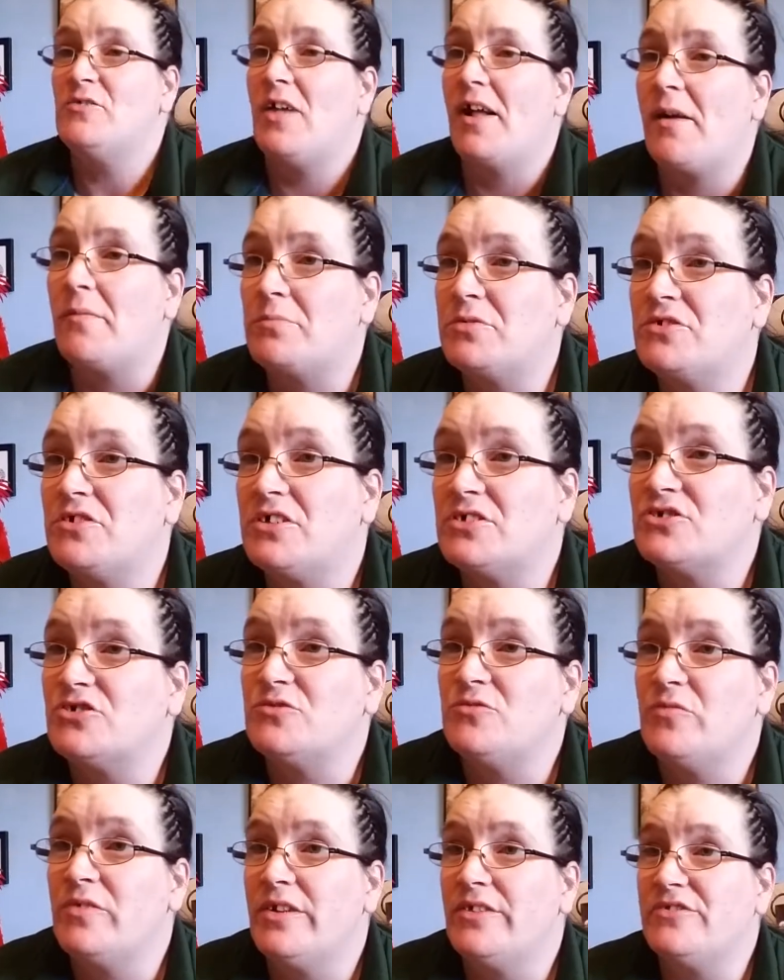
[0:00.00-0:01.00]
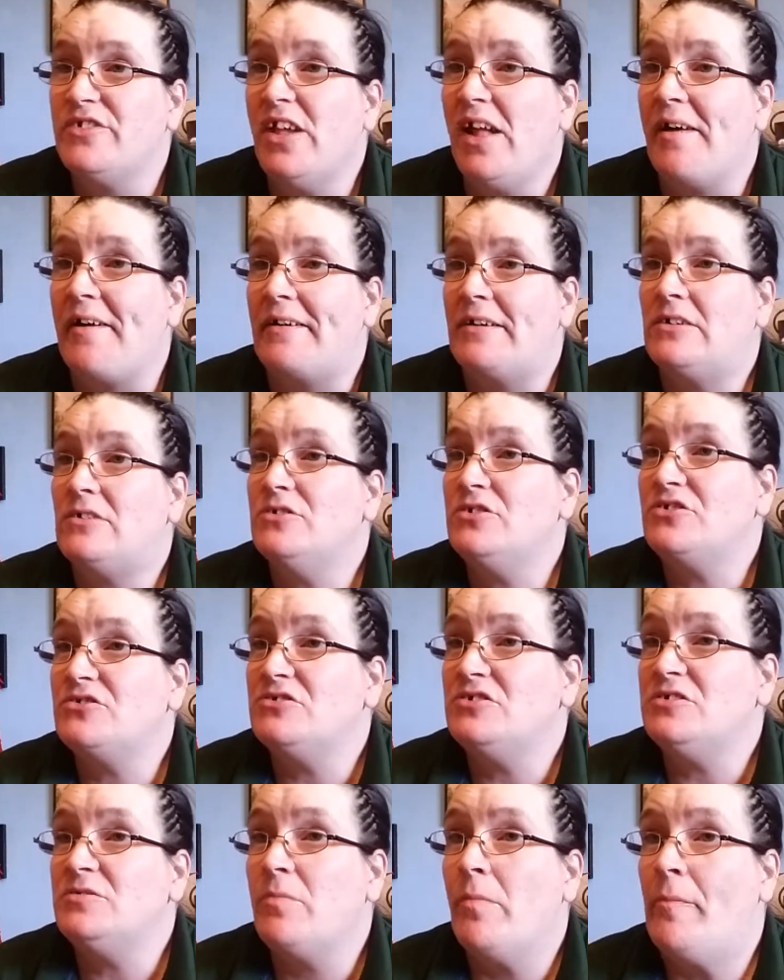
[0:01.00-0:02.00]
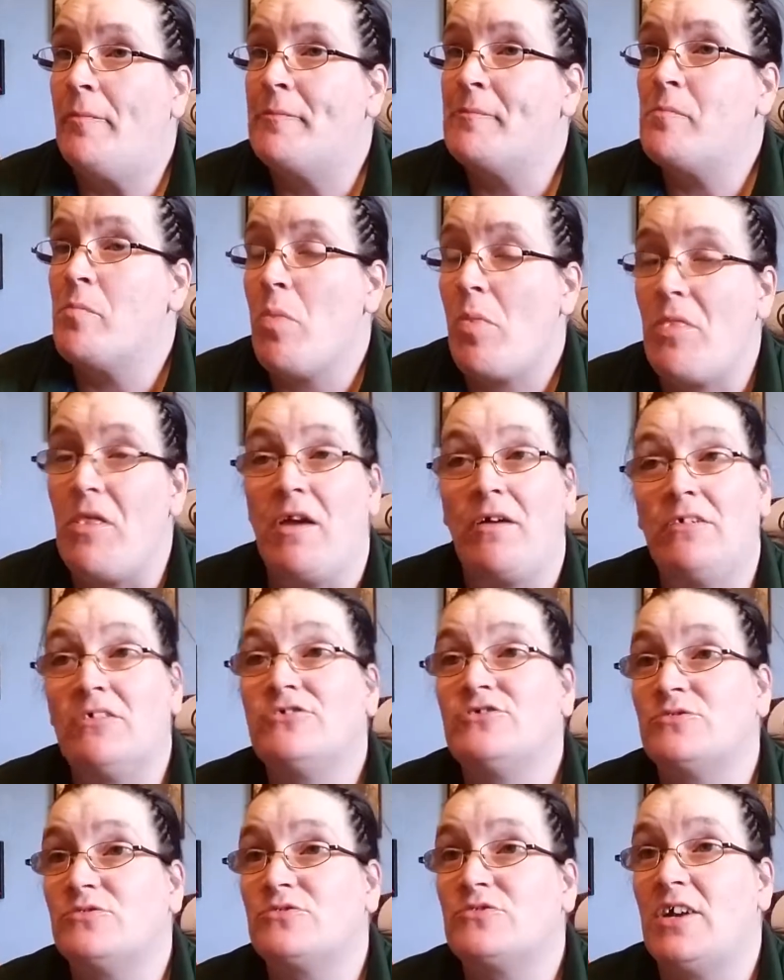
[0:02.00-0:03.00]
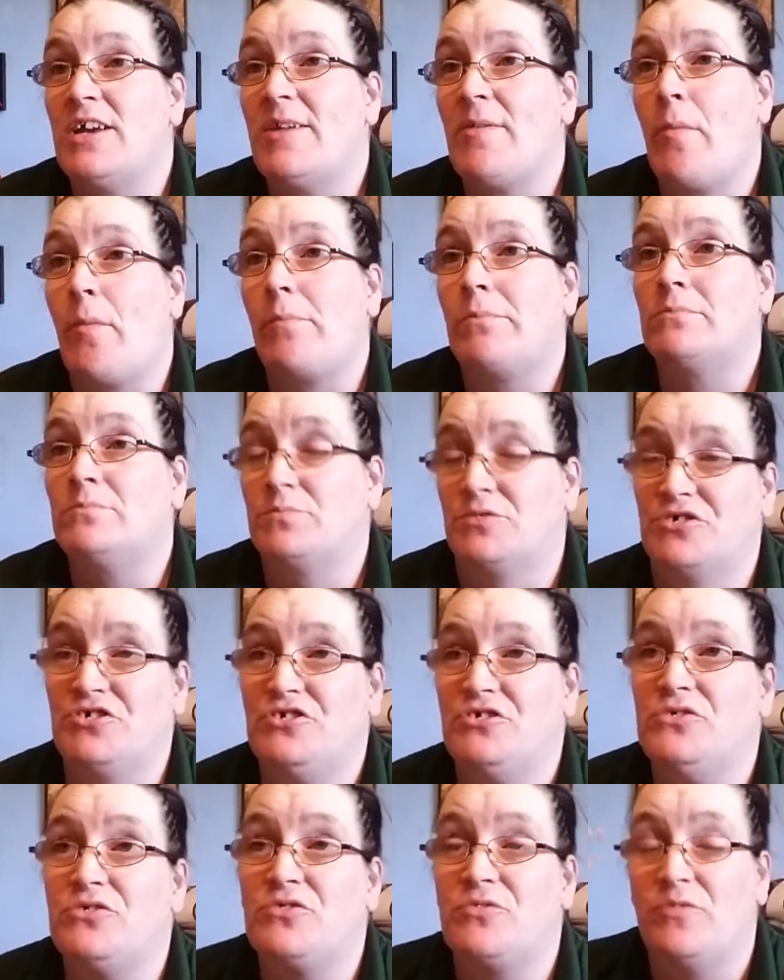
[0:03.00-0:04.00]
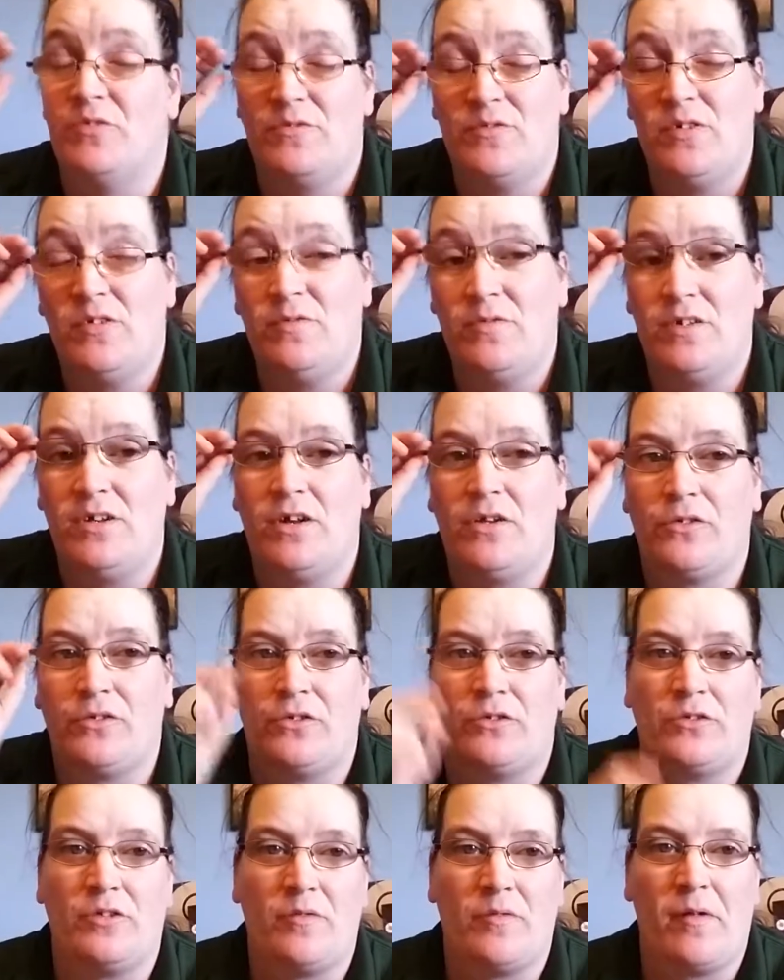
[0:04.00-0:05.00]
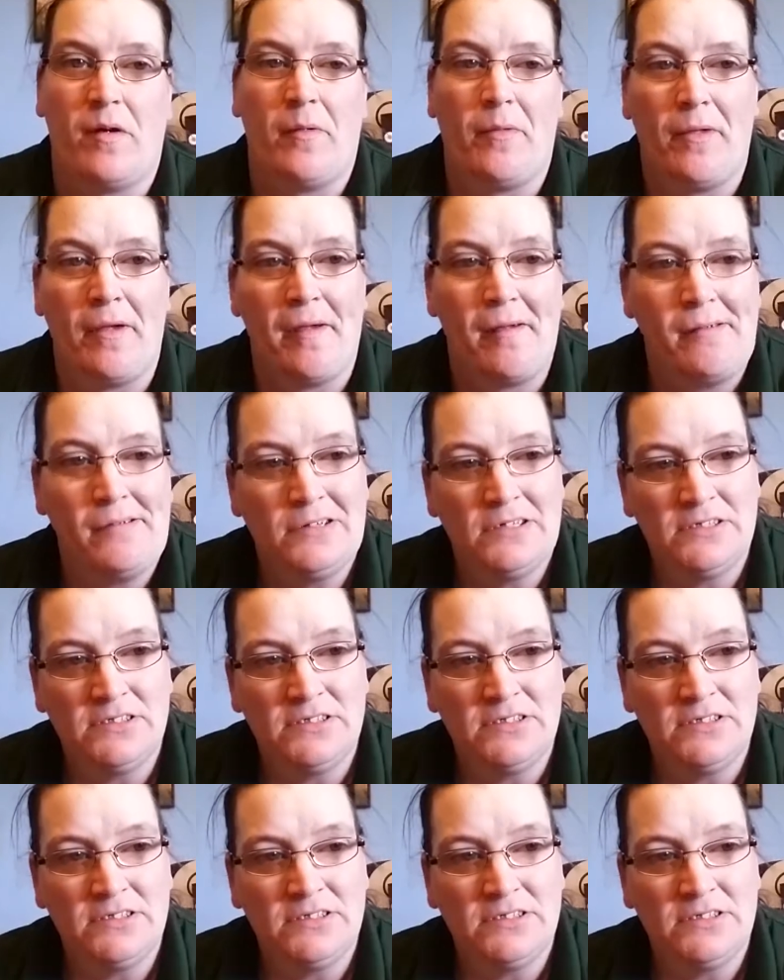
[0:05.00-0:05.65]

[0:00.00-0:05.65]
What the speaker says: of like production videos, yeah, honestly, there are some great produced review videos and stuff out there.